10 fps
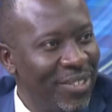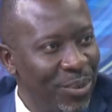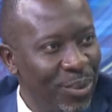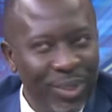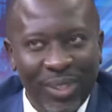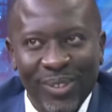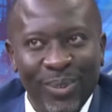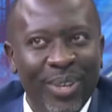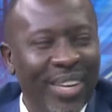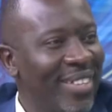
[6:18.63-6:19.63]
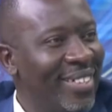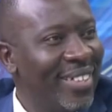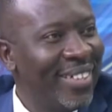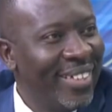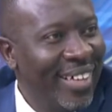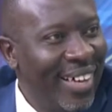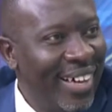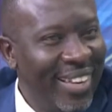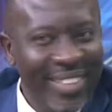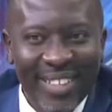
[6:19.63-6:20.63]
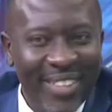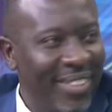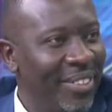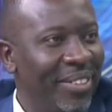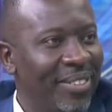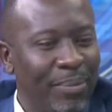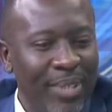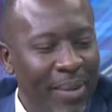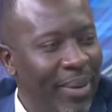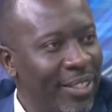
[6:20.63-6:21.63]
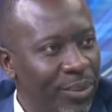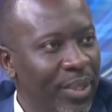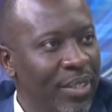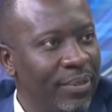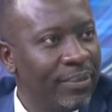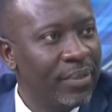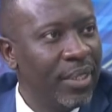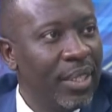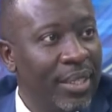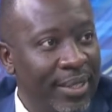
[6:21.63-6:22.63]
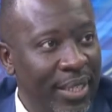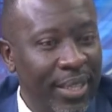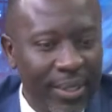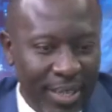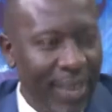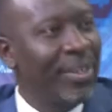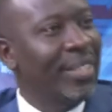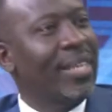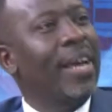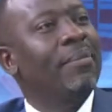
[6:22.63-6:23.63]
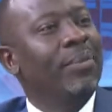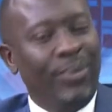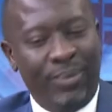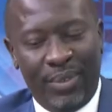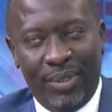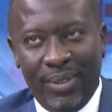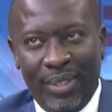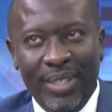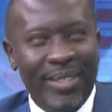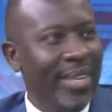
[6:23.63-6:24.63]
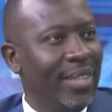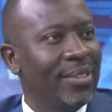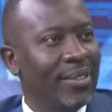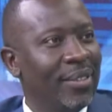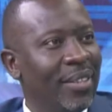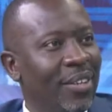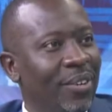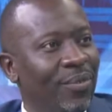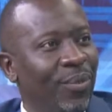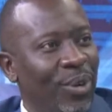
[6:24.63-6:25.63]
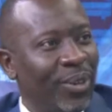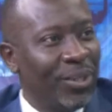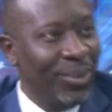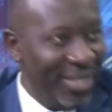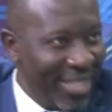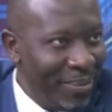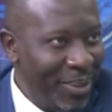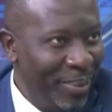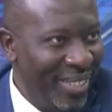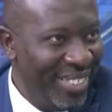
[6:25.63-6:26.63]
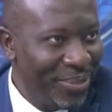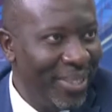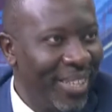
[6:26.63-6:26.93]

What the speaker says: rule, which I was looking at earlier, sometime last week. They said that's the average time it takes for a doctor to interrupt the patient when they're